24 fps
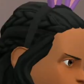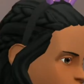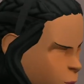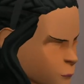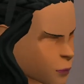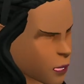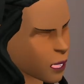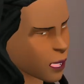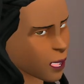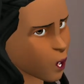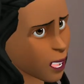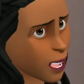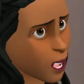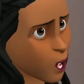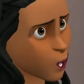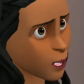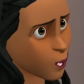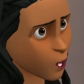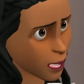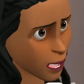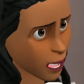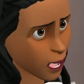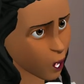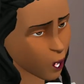But you are
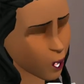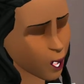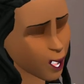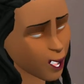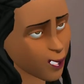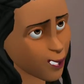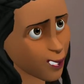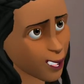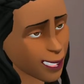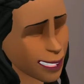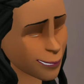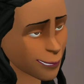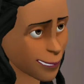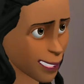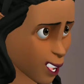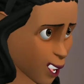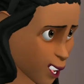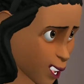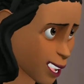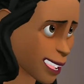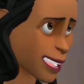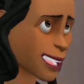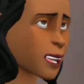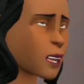going to not flip
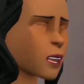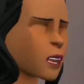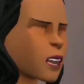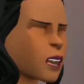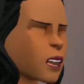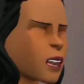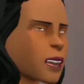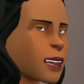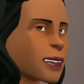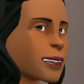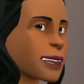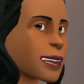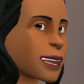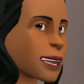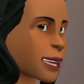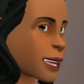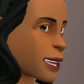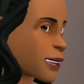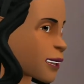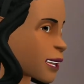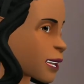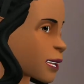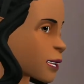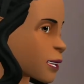out when she does any
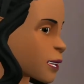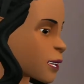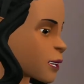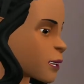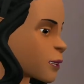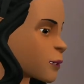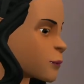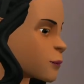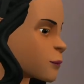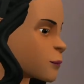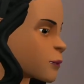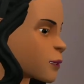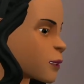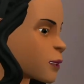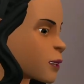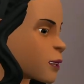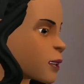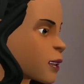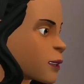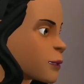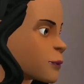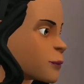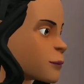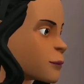of that, right?